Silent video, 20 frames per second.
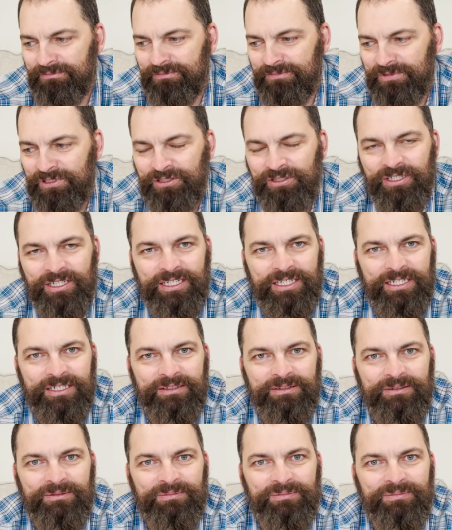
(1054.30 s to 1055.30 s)
you're not
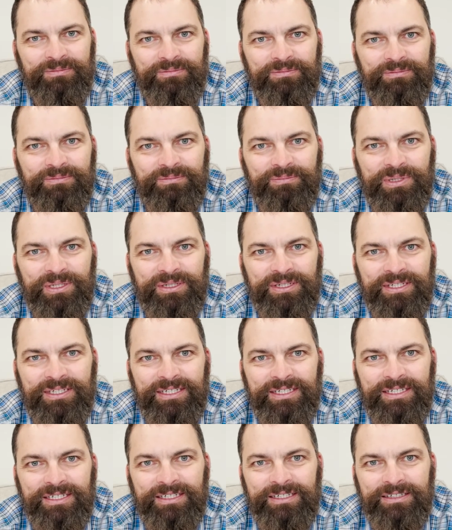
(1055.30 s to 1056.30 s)
gonna be,
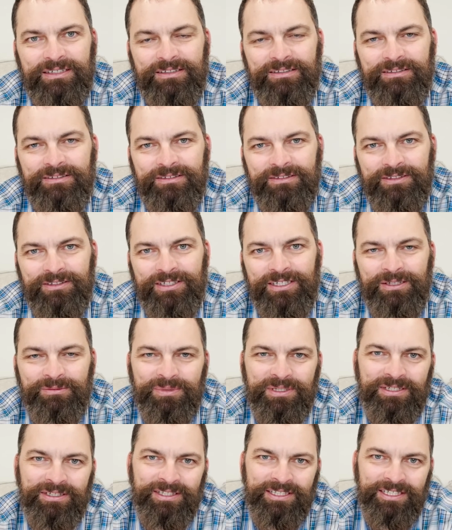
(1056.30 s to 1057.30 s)
you're gonna
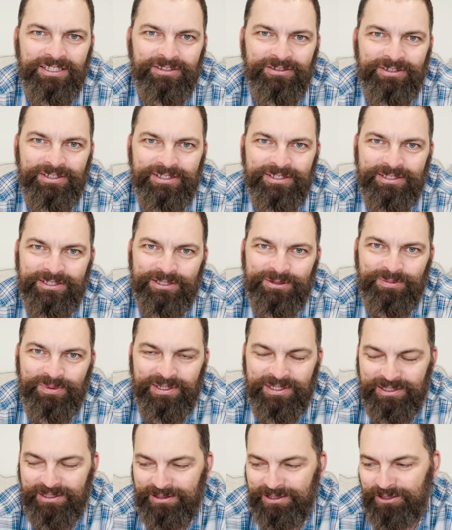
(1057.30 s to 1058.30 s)
be on the other end of the
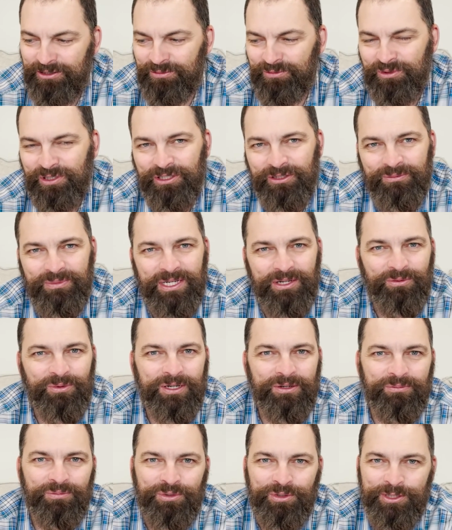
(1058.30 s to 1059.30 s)
spectrum where you may
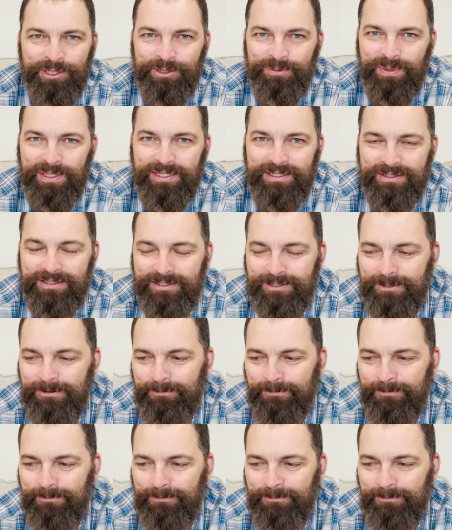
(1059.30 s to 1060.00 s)
want more space.